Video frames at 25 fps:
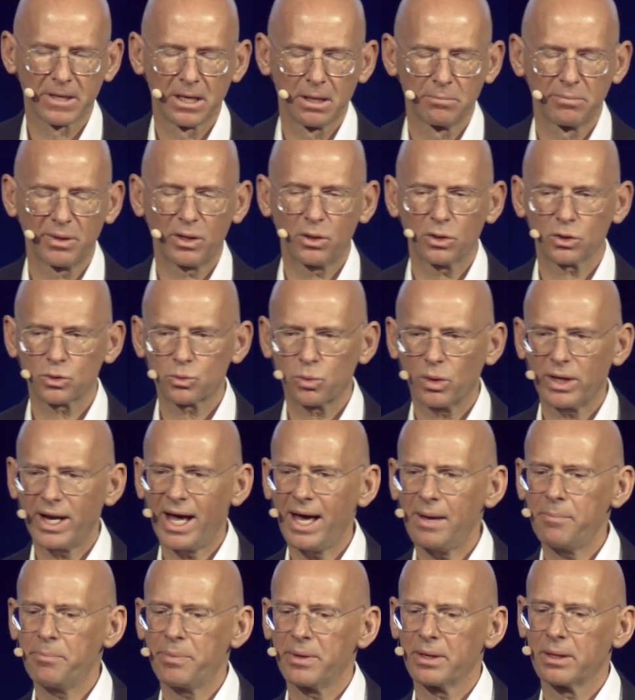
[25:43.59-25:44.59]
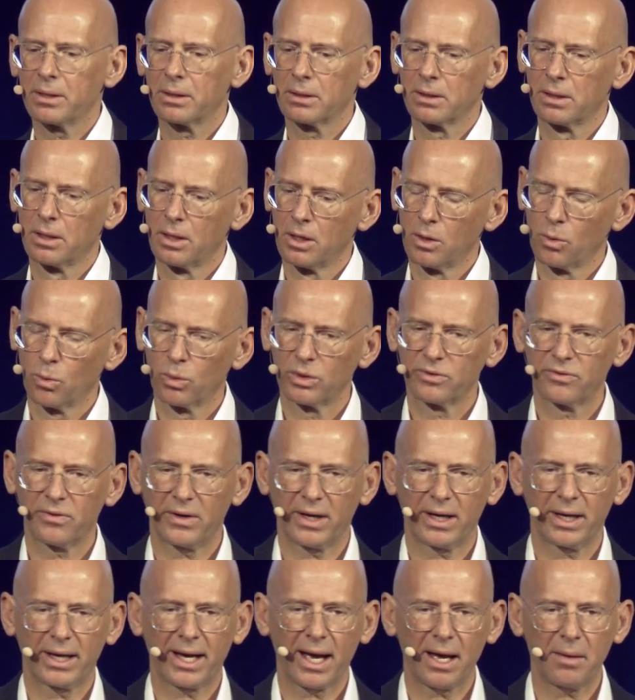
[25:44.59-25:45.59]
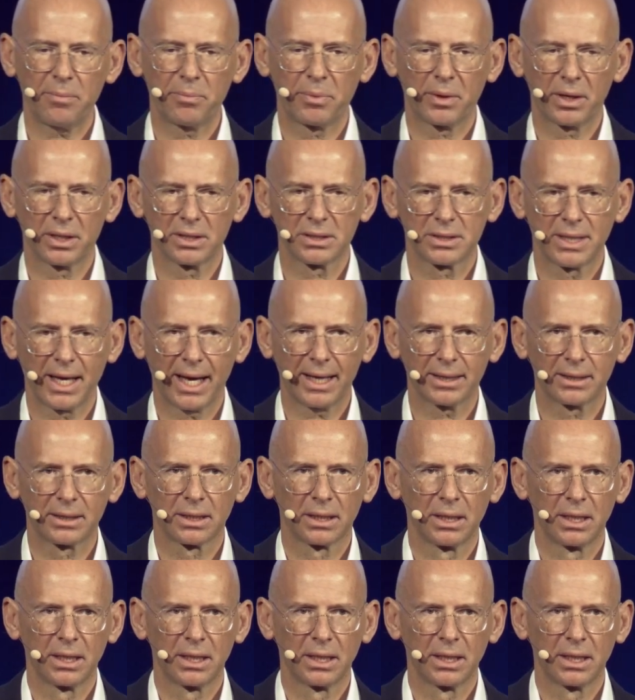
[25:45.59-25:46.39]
Because what happened with Frank Capel is that